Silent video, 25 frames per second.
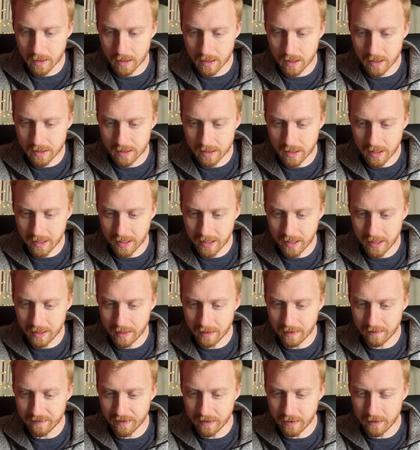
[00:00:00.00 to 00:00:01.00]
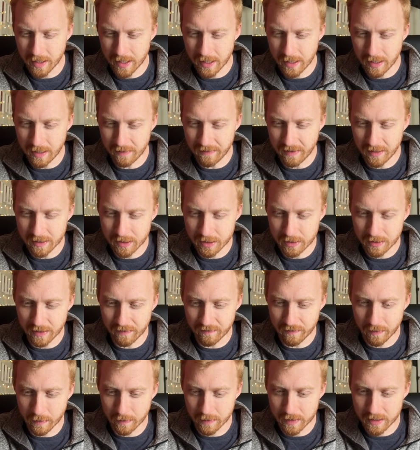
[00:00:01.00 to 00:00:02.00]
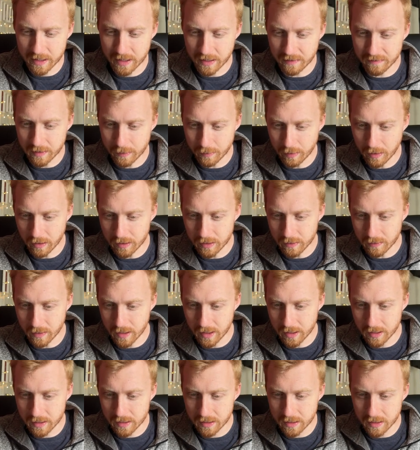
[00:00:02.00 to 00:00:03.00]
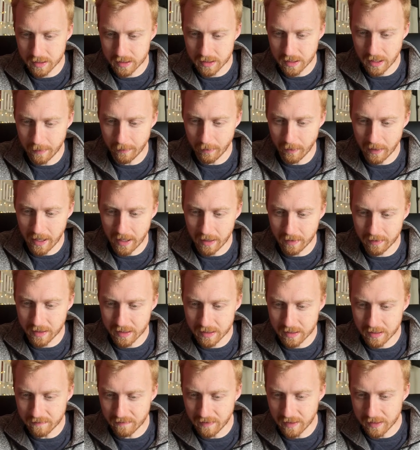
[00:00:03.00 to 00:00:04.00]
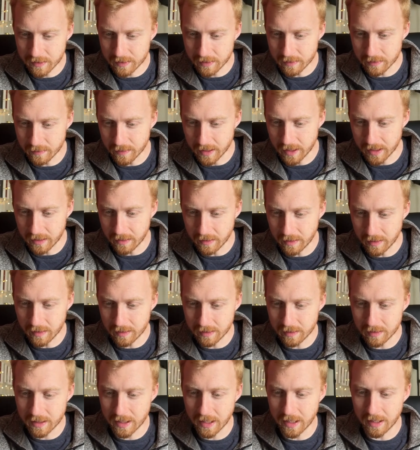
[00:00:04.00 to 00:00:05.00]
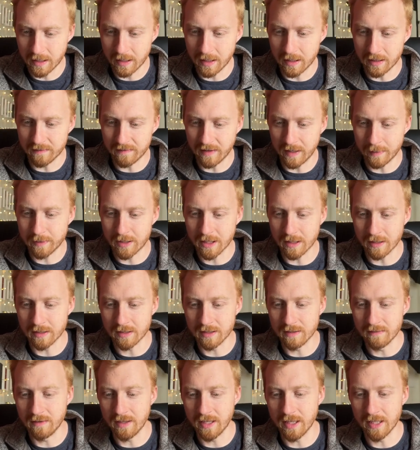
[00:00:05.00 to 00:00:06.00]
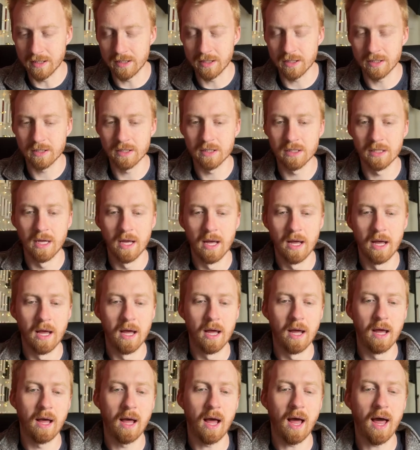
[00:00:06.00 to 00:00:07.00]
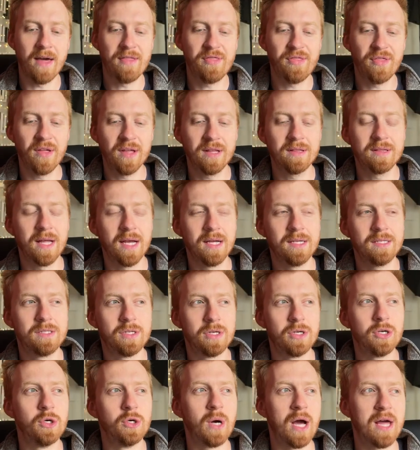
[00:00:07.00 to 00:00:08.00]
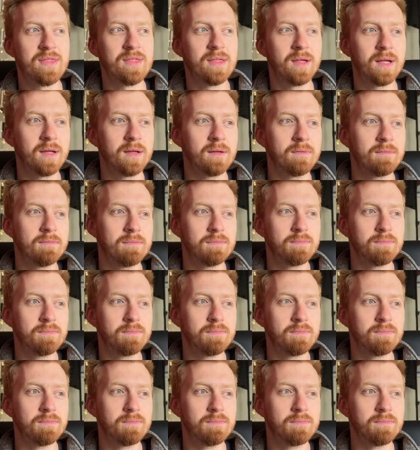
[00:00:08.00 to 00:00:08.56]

I saw that interview and I love how straightforward Steve's approach was this time around. These investors really don't understand all of Aptera's advantages. I think they do. I think